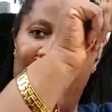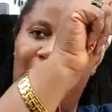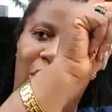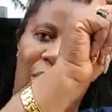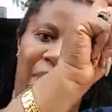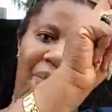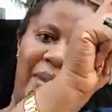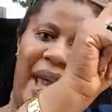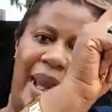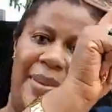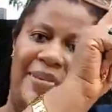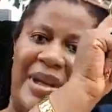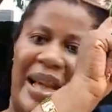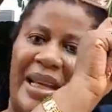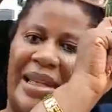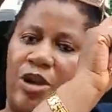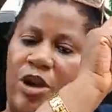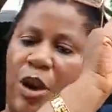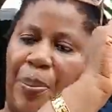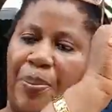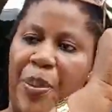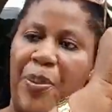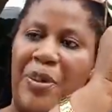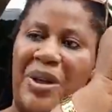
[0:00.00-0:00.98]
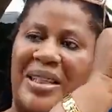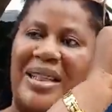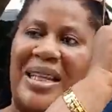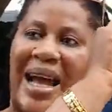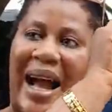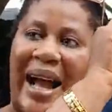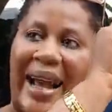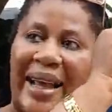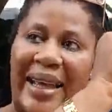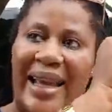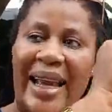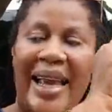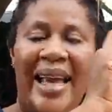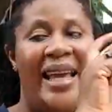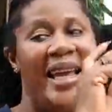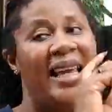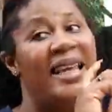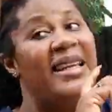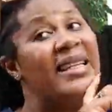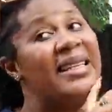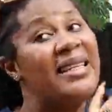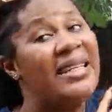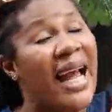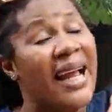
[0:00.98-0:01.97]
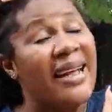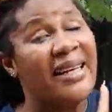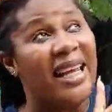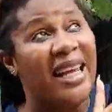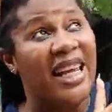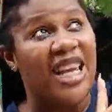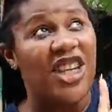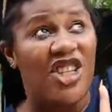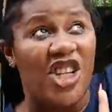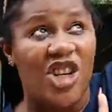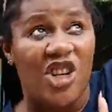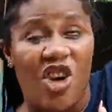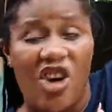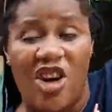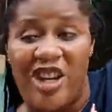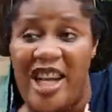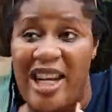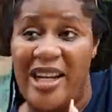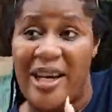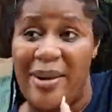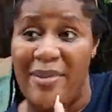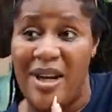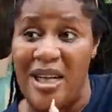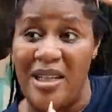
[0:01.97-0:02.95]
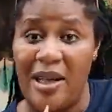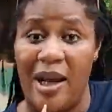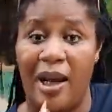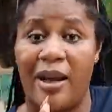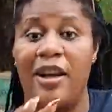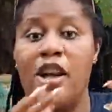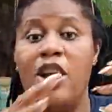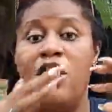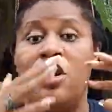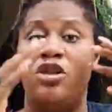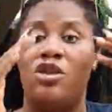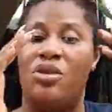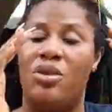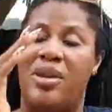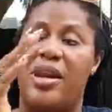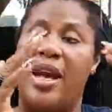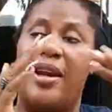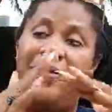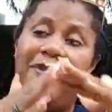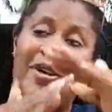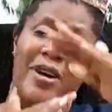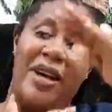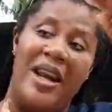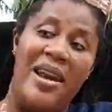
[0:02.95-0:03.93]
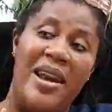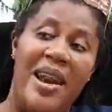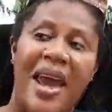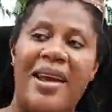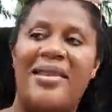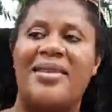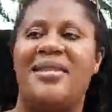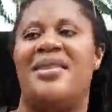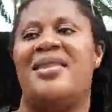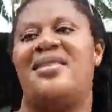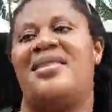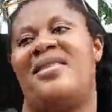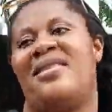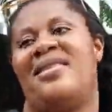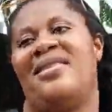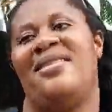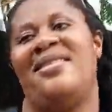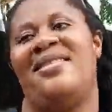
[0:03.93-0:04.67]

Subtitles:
sometimes some people tie inside the kitchen under the mission, so that for the next season.